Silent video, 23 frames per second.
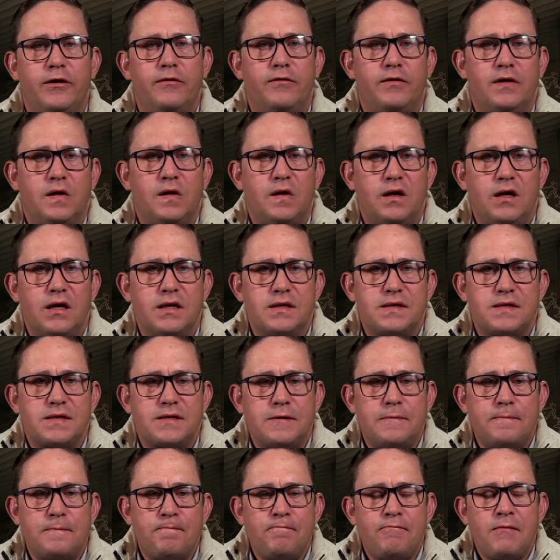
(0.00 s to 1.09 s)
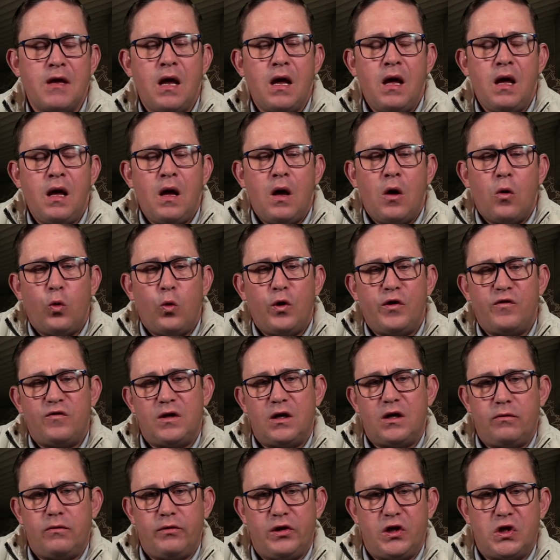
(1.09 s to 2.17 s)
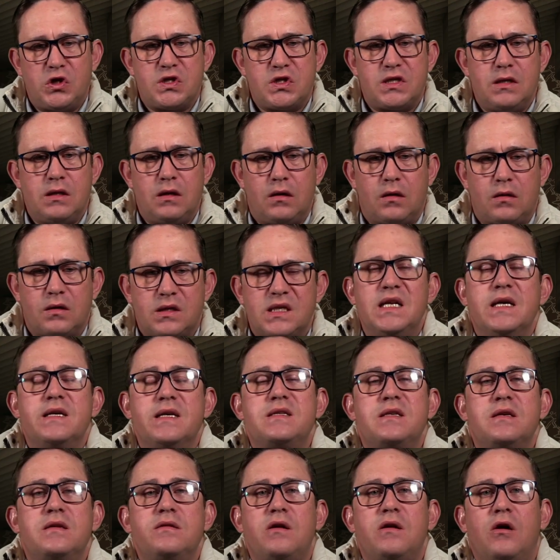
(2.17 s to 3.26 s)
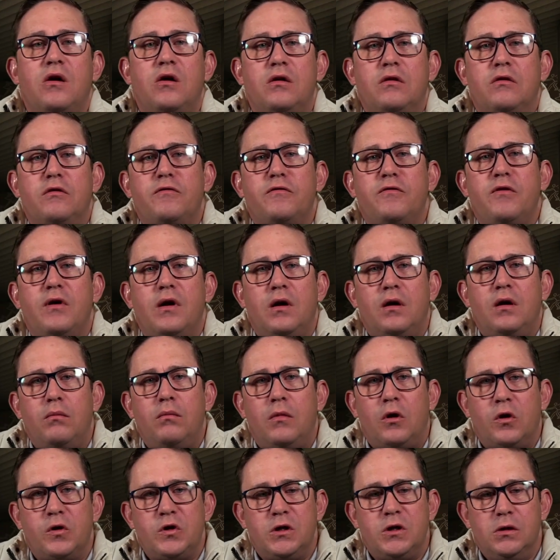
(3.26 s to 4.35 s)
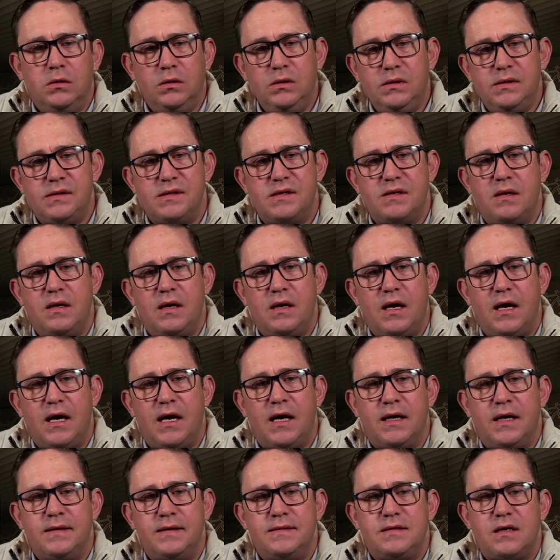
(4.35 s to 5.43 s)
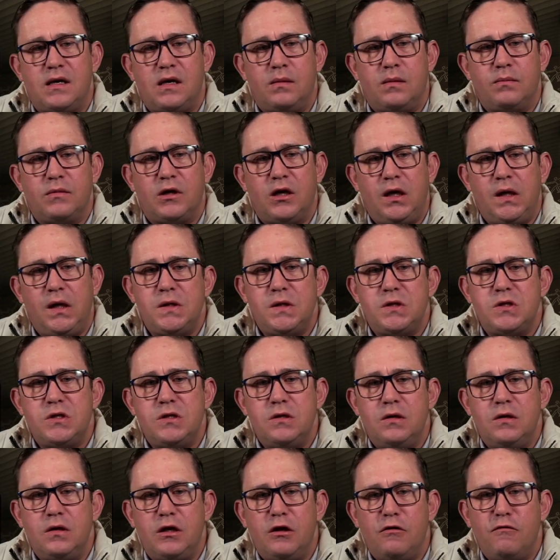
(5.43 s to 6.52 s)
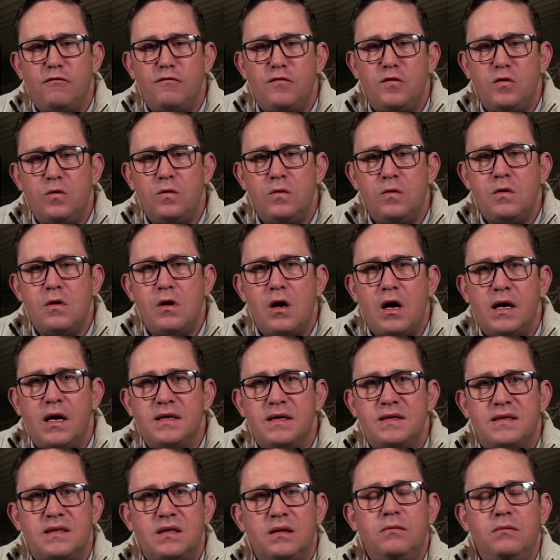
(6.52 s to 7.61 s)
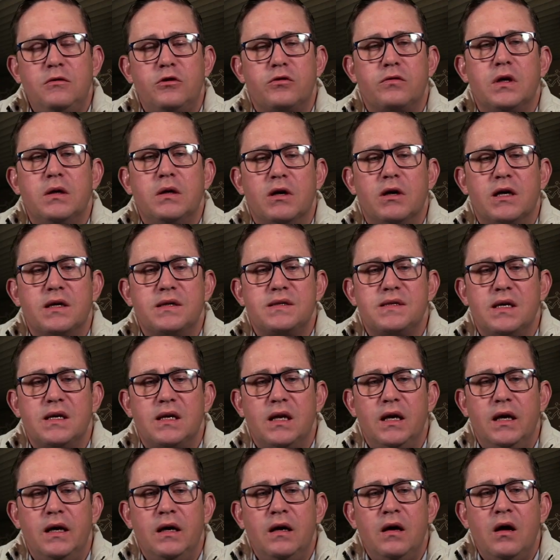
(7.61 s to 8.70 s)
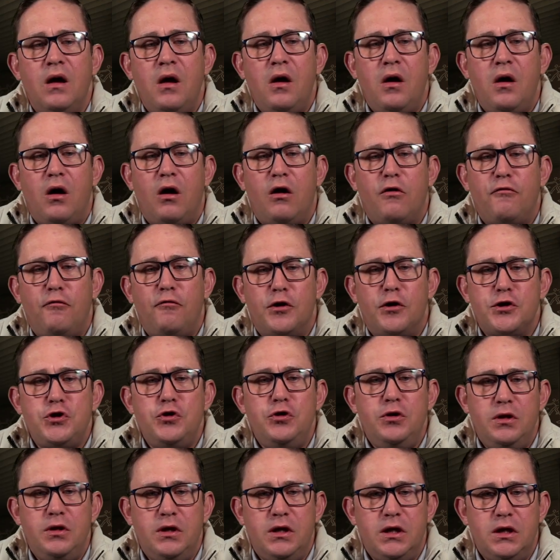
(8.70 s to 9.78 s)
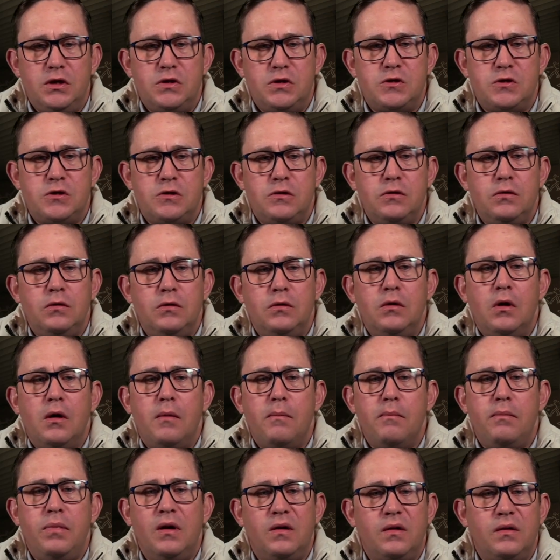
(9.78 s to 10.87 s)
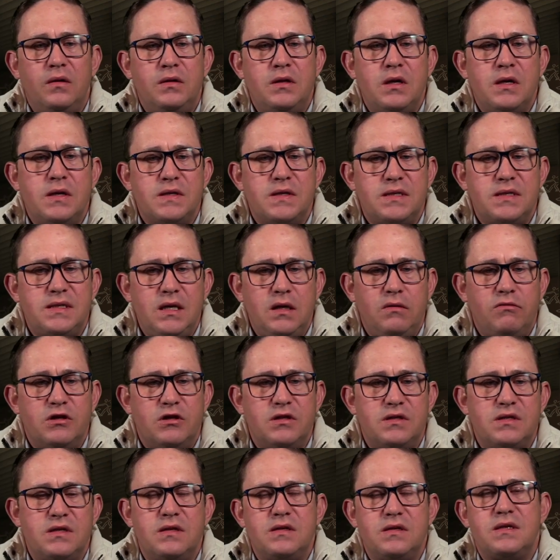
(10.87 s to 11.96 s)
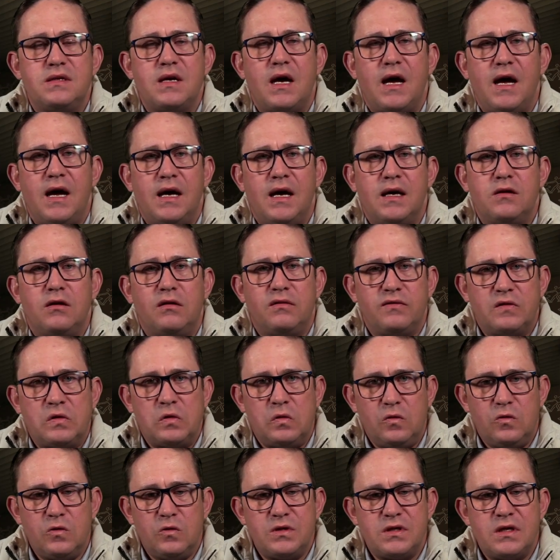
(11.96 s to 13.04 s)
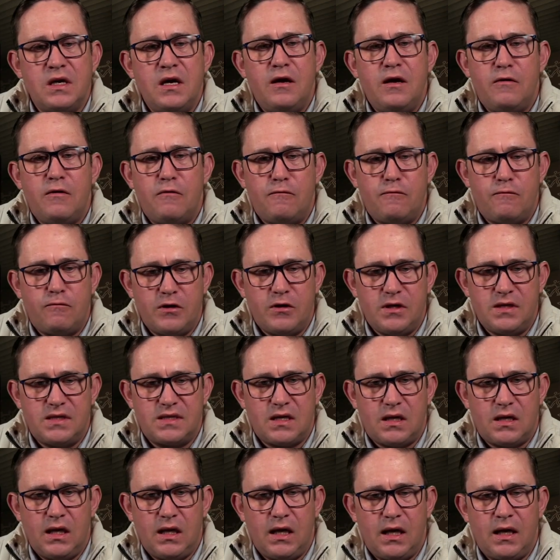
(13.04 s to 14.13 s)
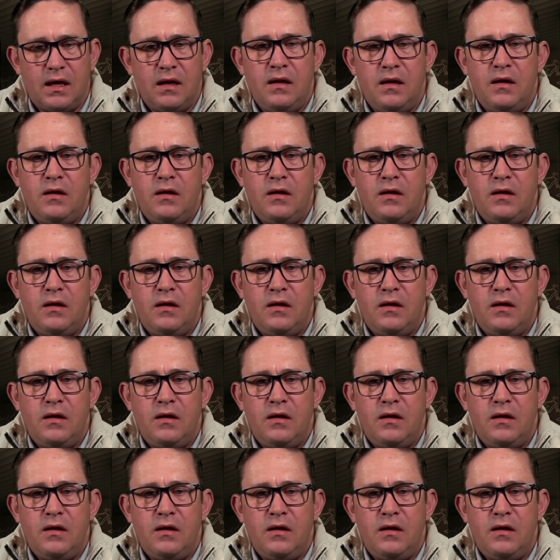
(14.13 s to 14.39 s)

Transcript: van der Nest. We've now reached the last lesson of our modules, and I'm going to give you a summary basically of what you need to build sequences and of course freestyling.